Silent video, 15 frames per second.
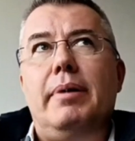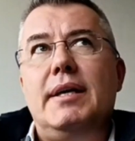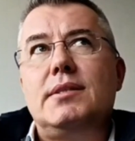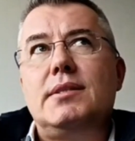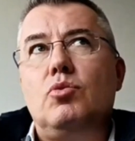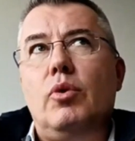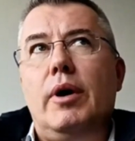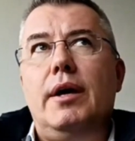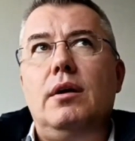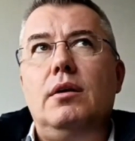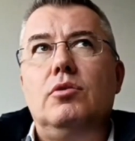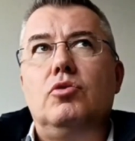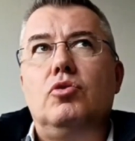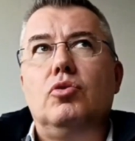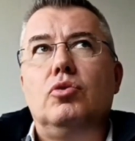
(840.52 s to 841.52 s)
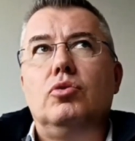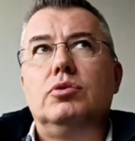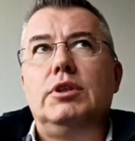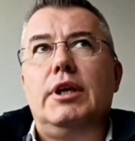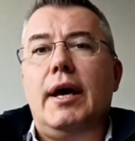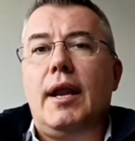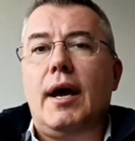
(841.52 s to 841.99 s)
best way to
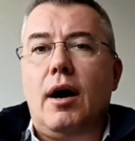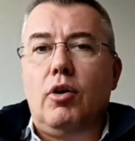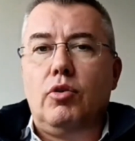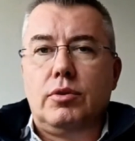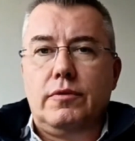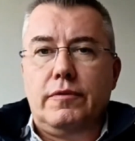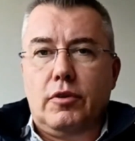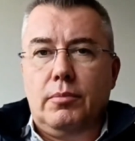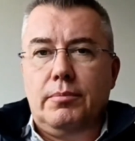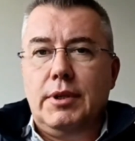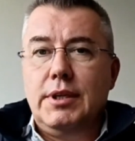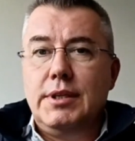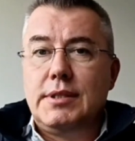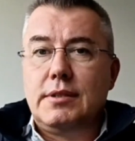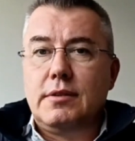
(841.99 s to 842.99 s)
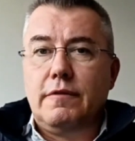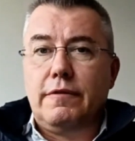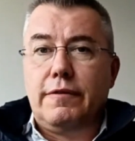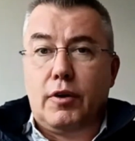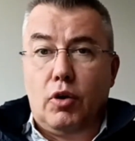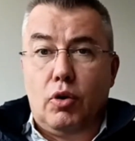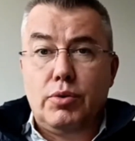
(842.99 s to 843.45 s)
get out from this
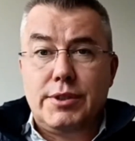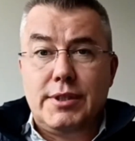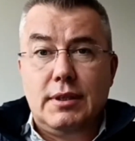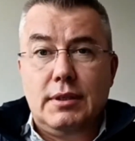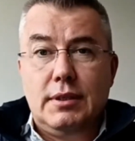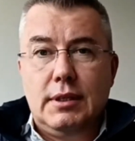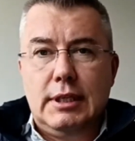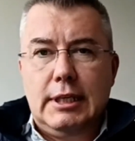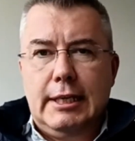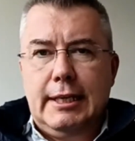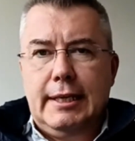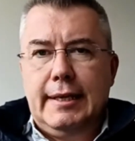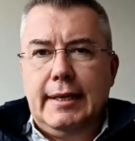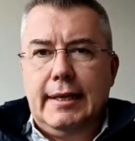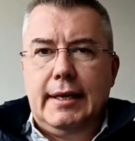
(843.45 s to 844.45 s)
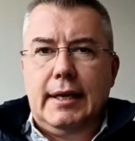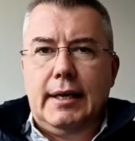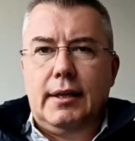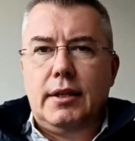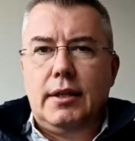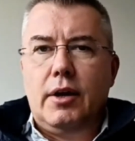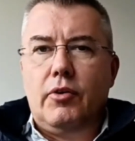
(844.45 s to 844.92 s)
frozen
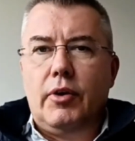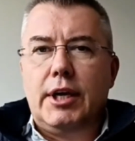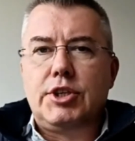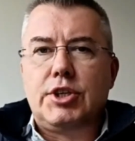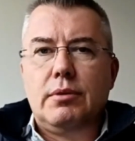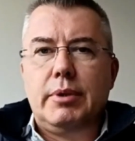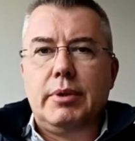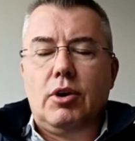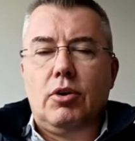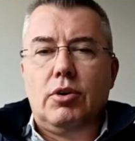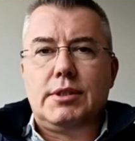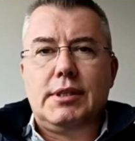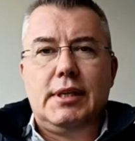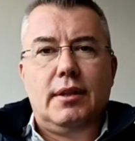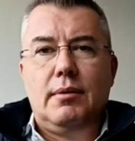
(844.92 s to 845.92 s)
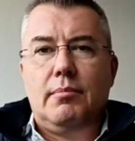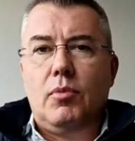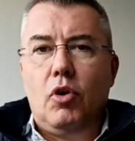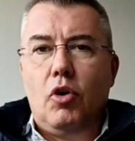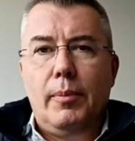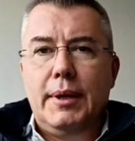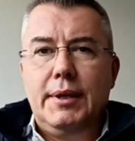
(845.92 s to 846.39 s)
direction, because at the
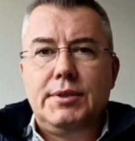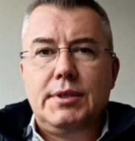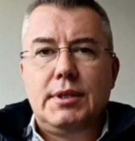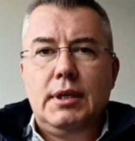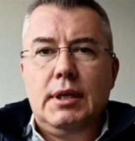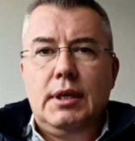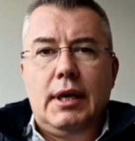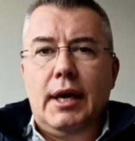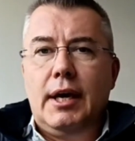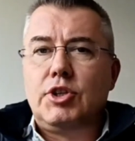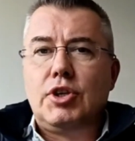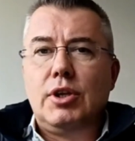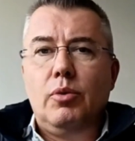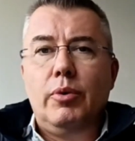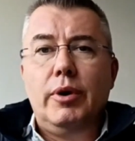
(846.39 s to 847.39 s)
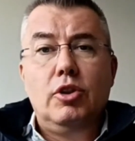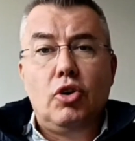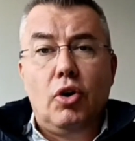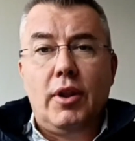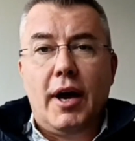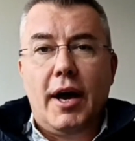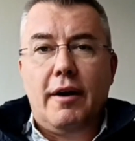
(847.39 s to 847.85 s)
moment, actually, we
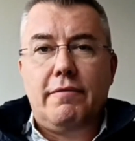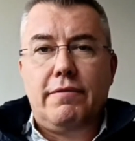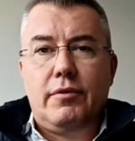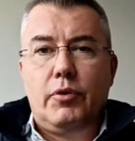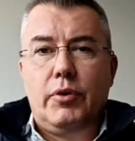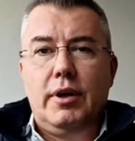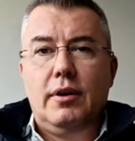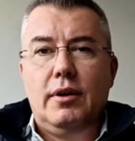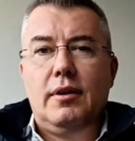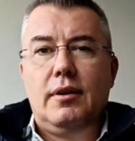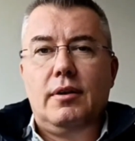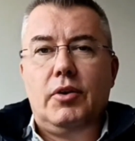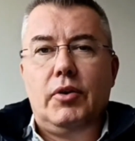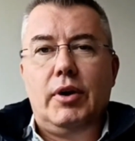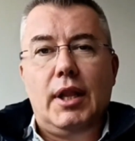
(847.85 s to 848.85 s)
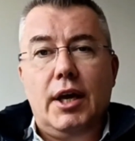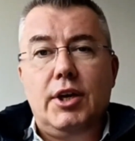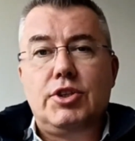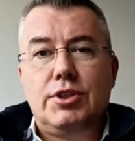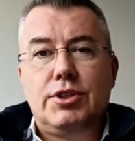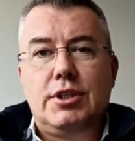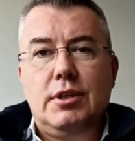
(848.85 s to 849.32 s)
don't have real
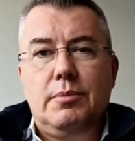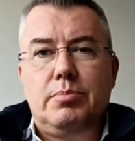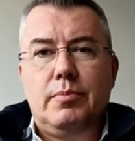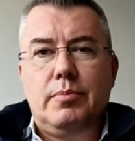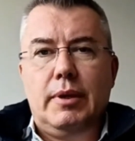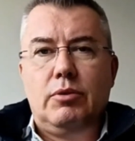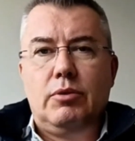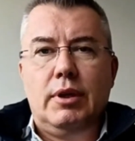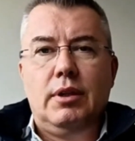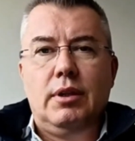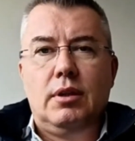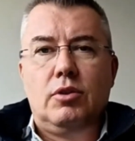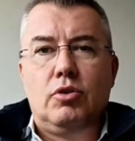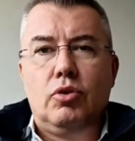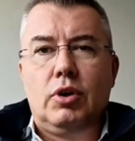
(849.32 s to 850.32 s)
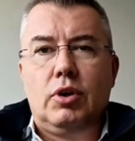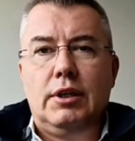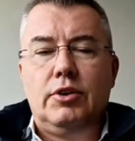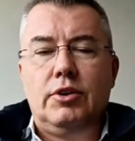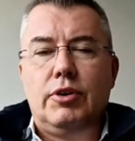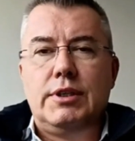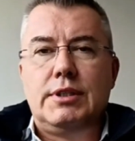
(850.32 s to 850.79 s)
relationship between the two
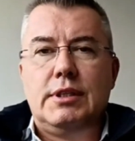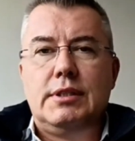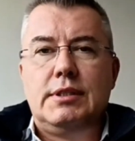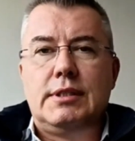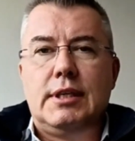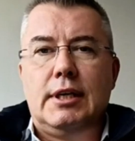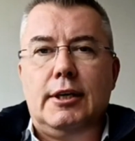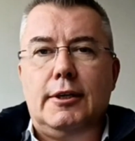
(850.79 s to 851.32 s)
countries. It's